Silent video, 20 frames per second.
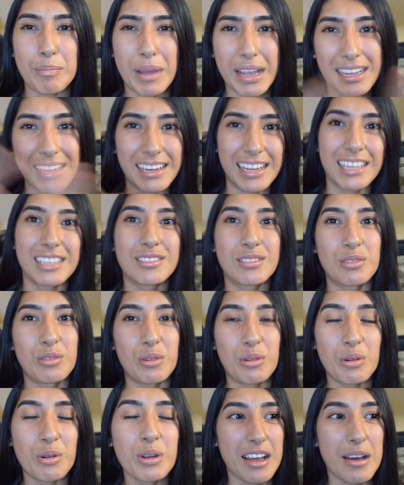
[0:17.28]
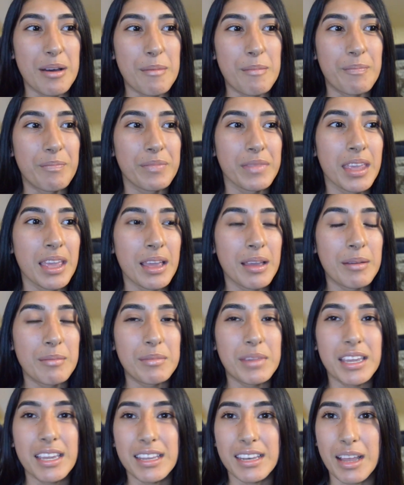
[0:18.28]
back in high school.
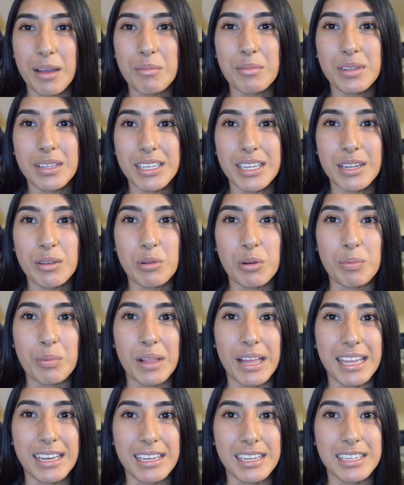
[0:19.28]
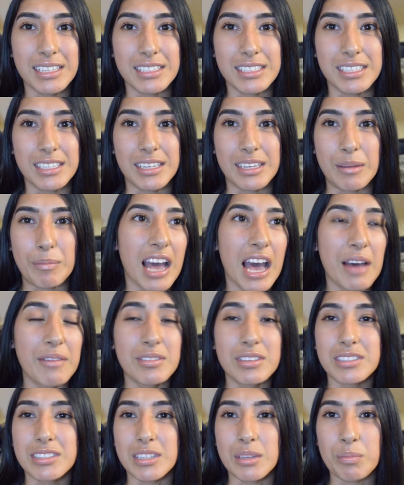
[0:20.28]
Me and Emily were planning to have
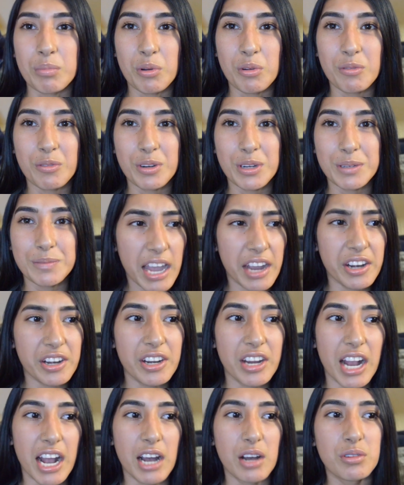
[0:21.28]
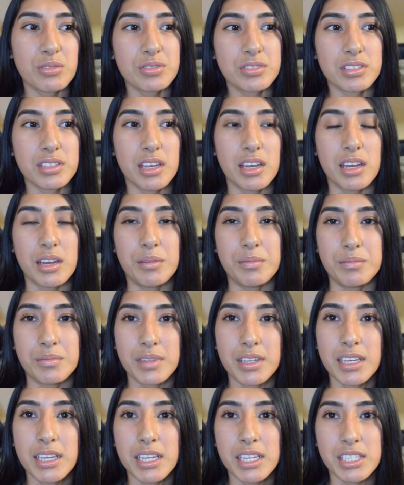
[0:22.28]
a sleepover at her house.
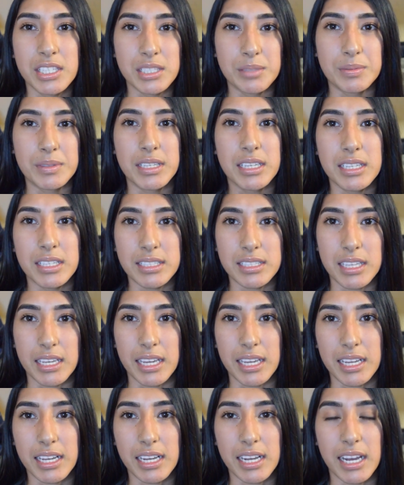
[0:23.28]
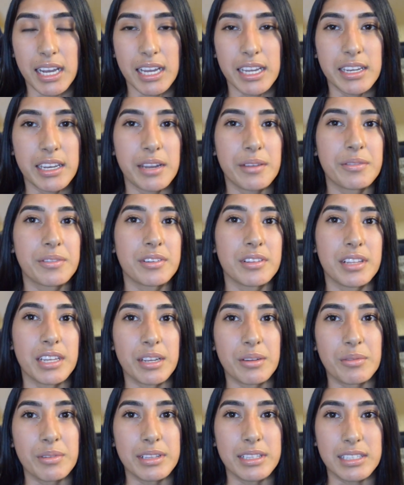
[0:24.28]
Just because like I had never
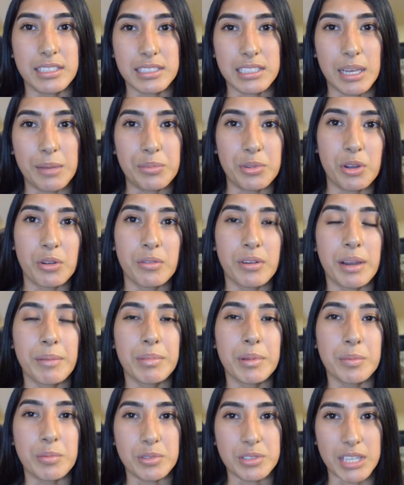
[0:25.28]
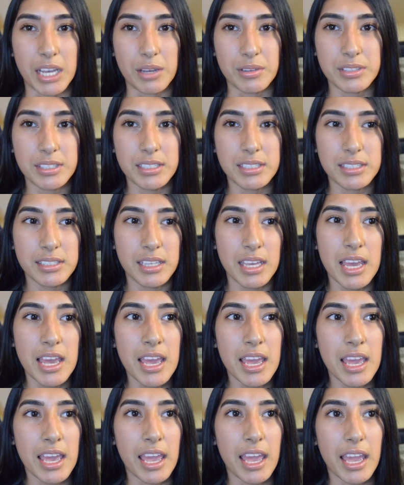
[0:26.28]
like really slept over at people's houses,
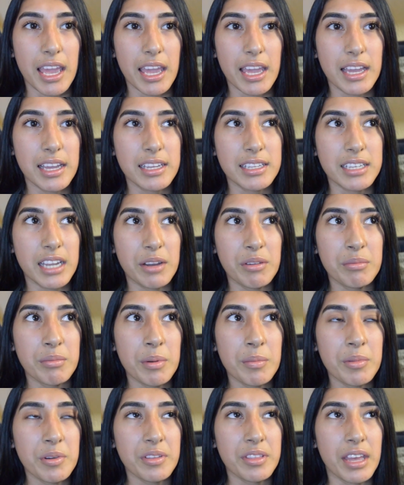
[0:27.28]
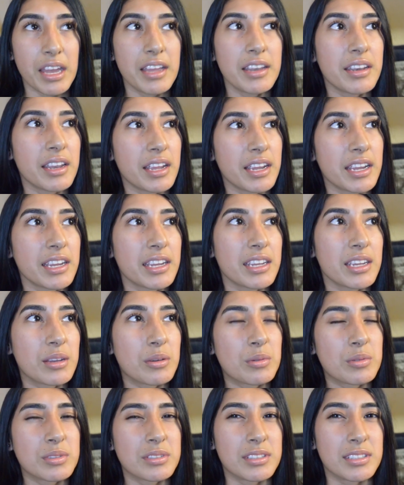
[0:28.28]
and I remember that night,
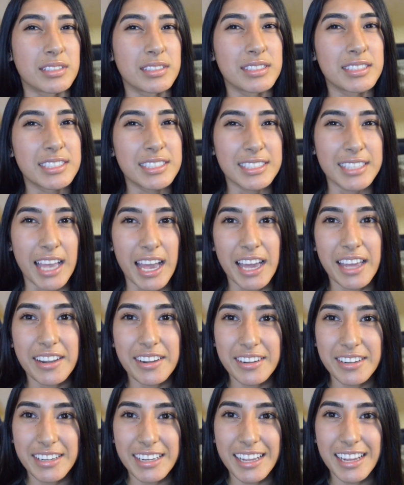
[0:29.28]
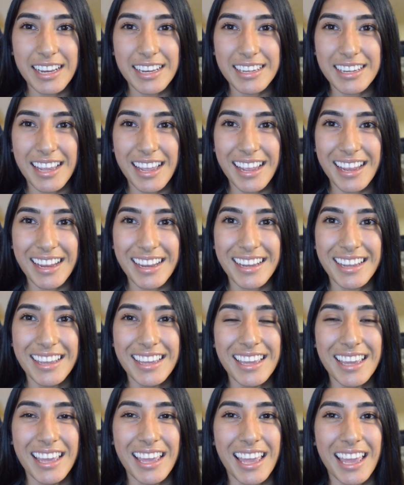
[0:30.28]
it was a Saturday night,
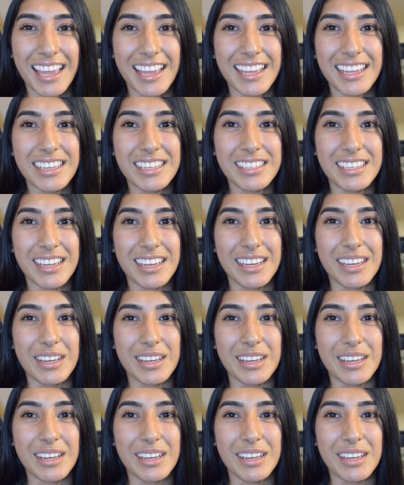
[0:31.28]
and